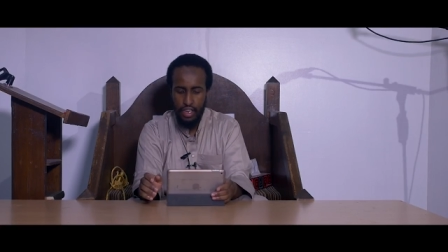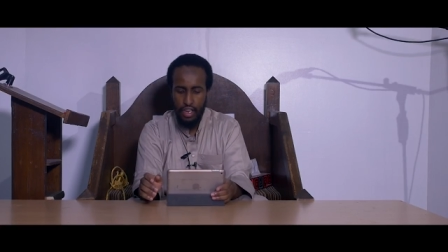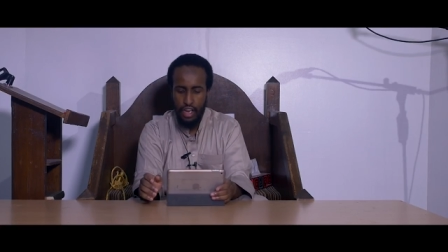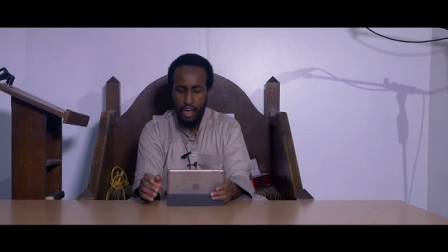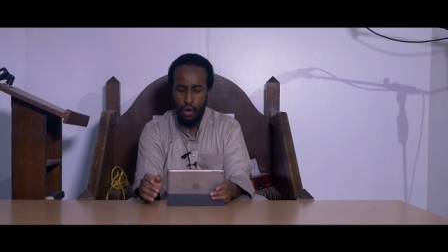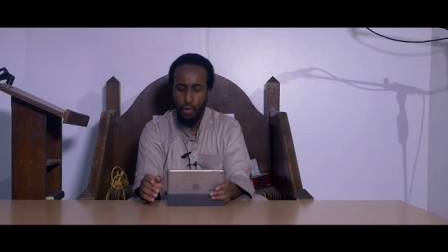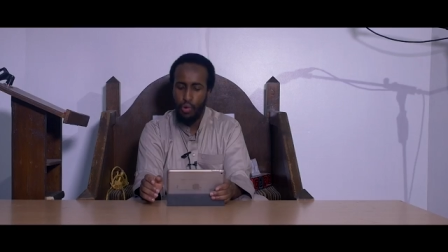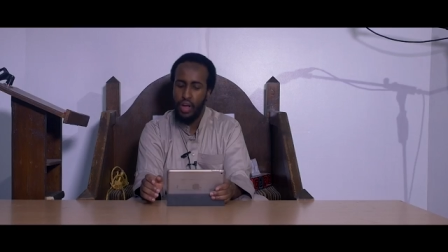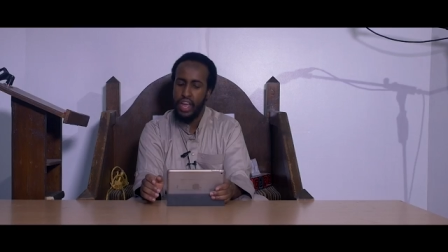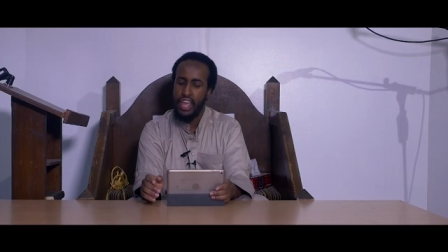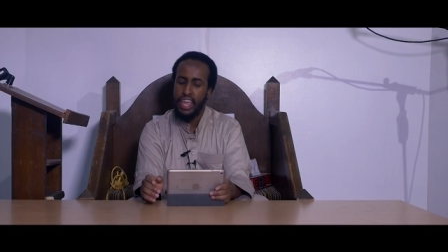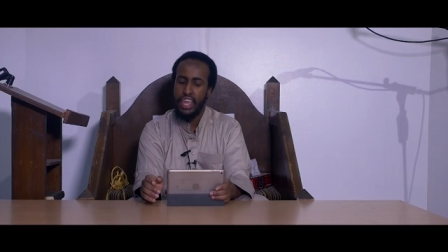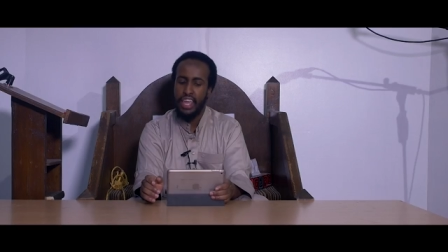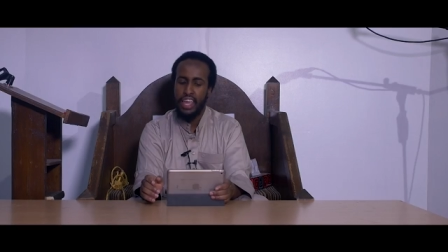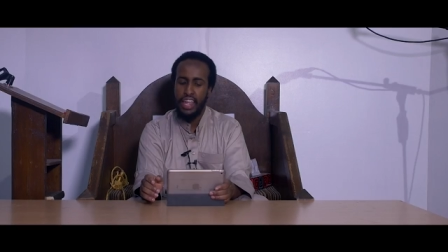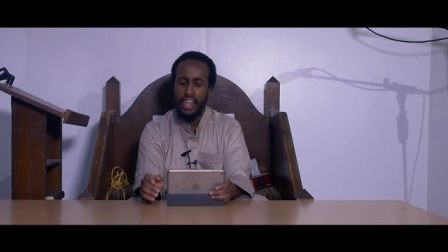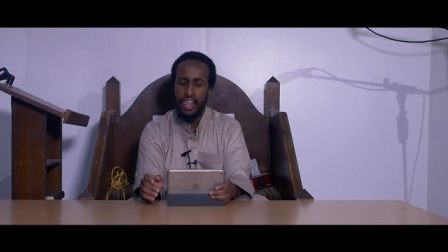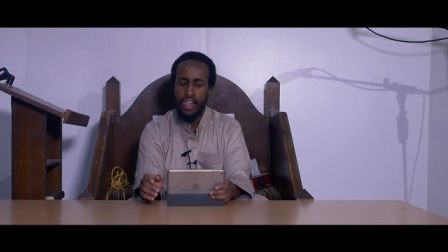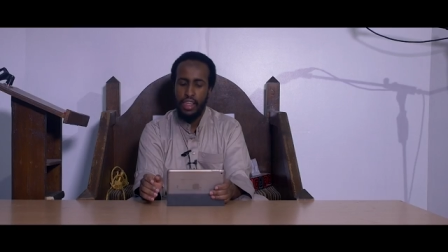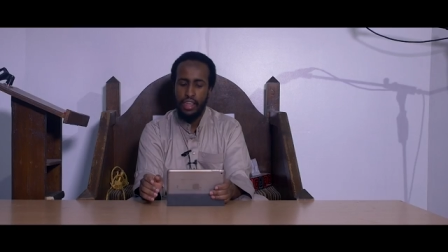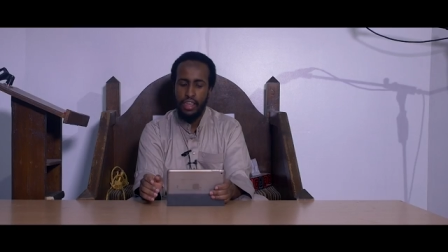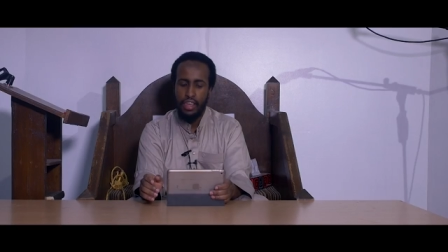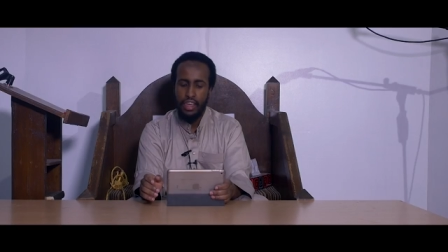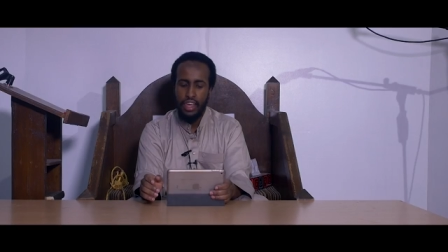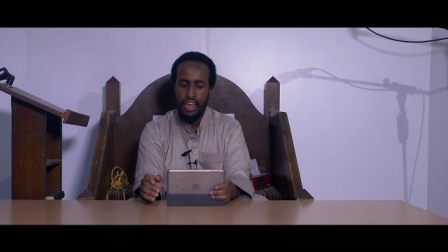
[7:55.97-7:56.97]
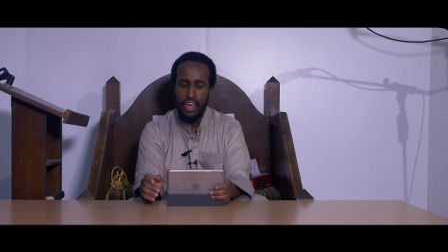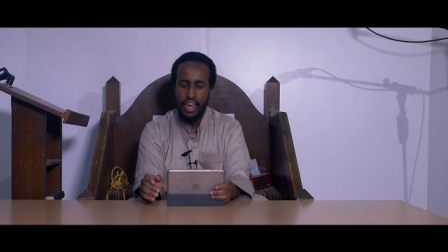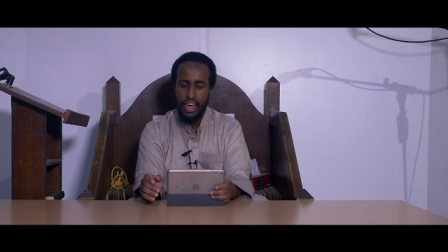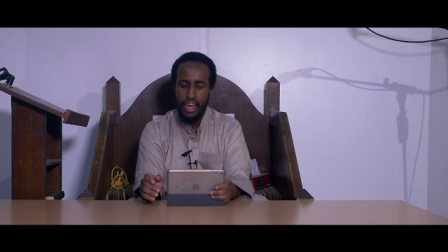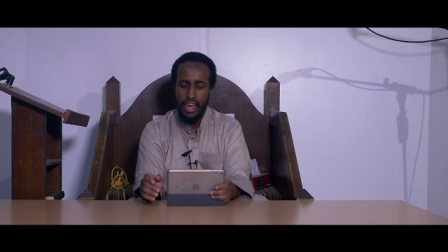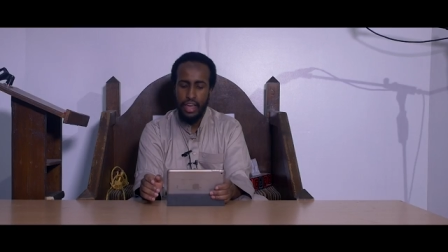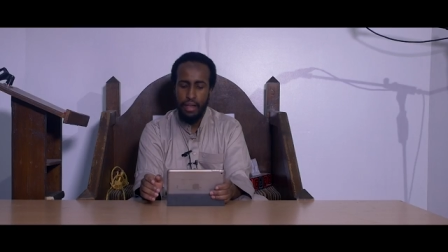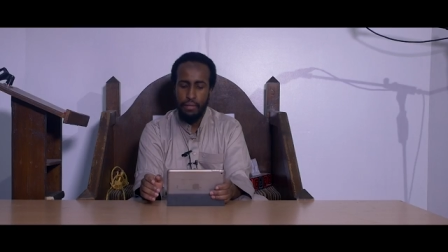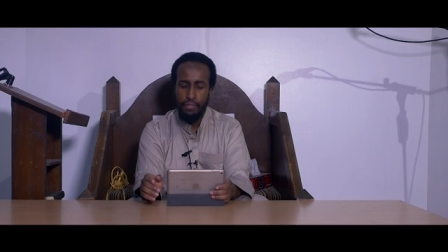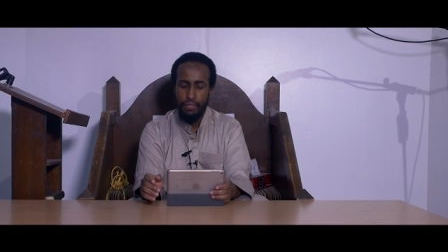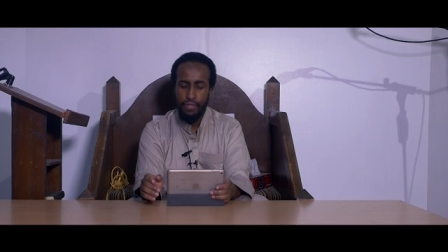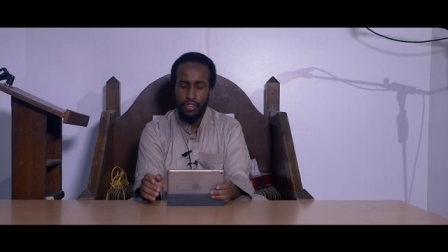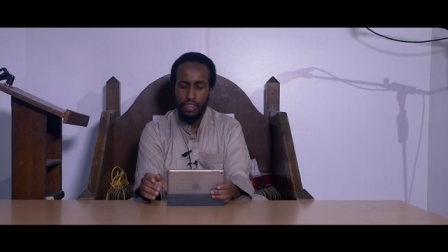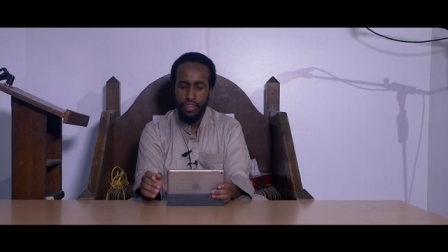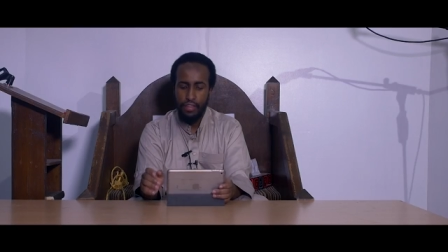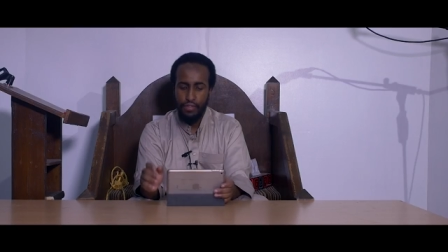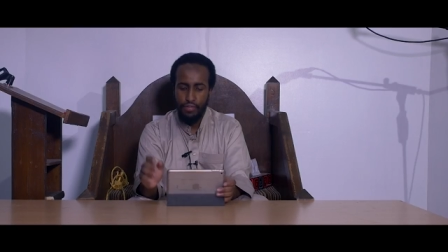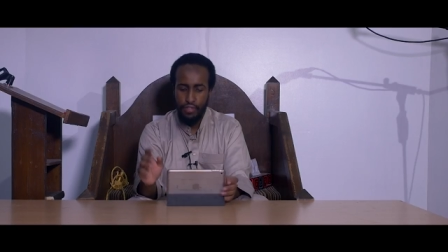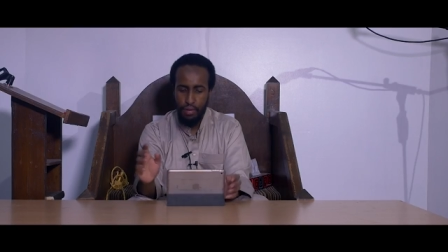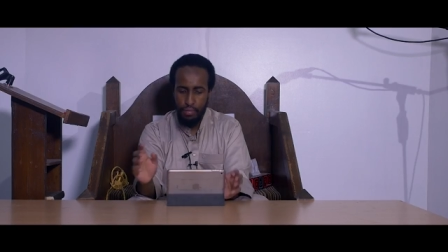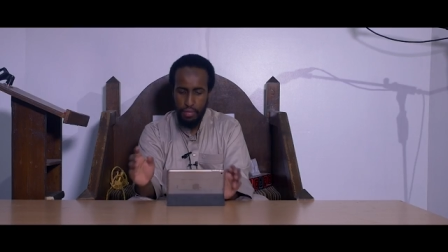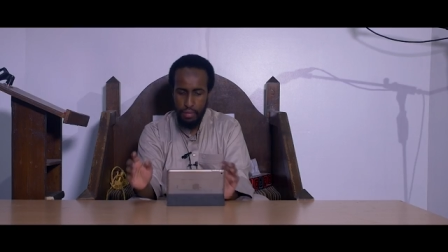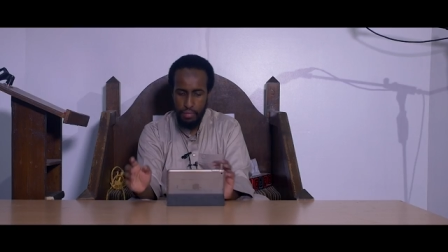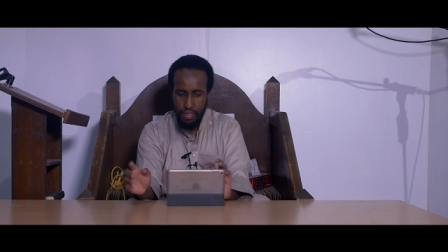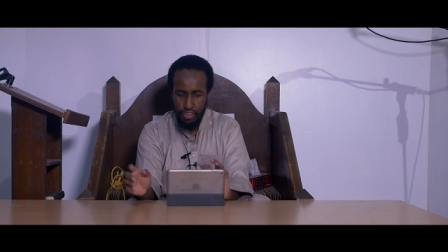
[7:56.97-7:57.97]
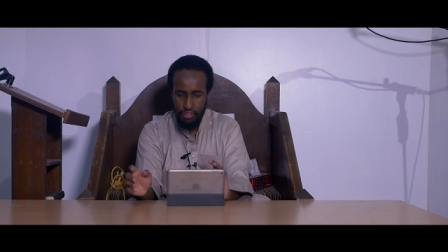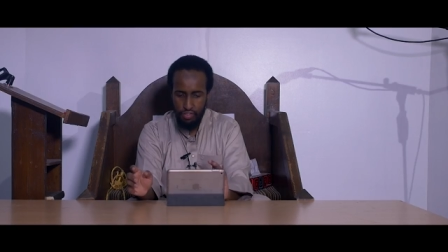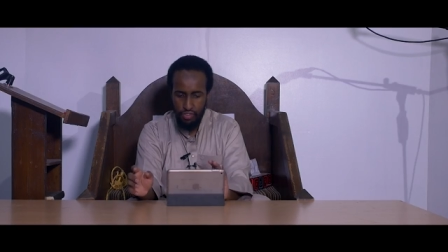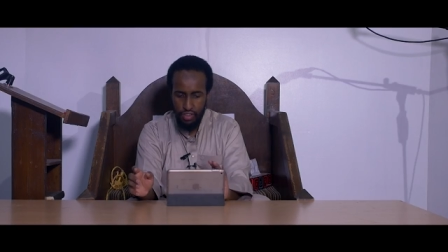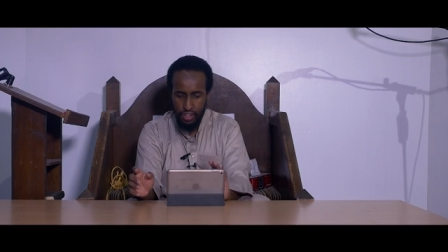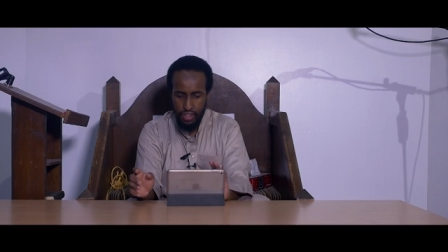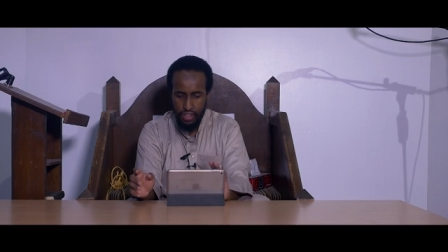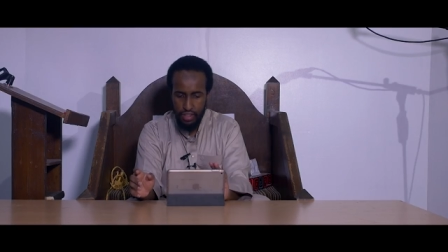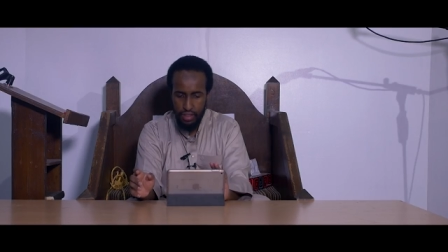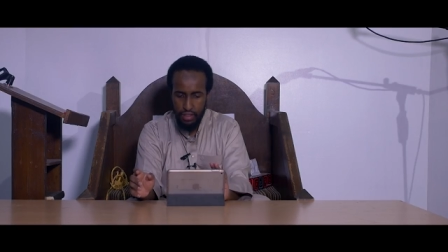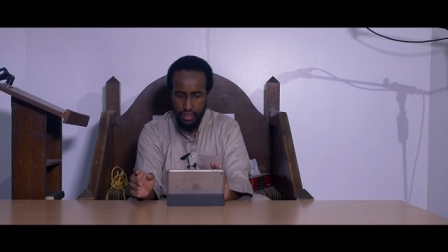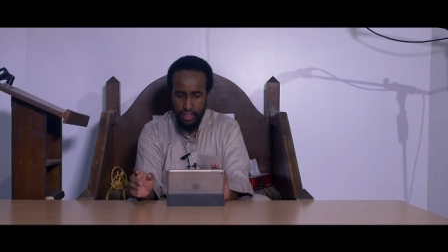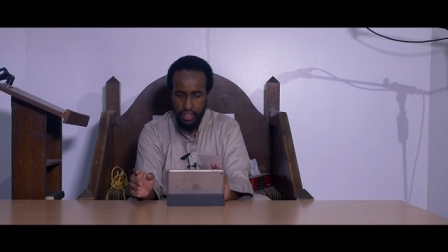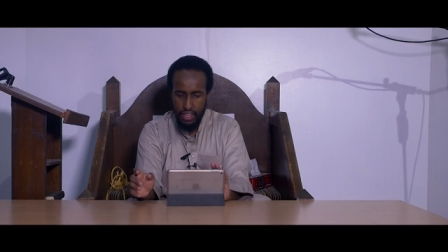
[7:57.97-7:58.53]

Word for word: away um, from the masjid.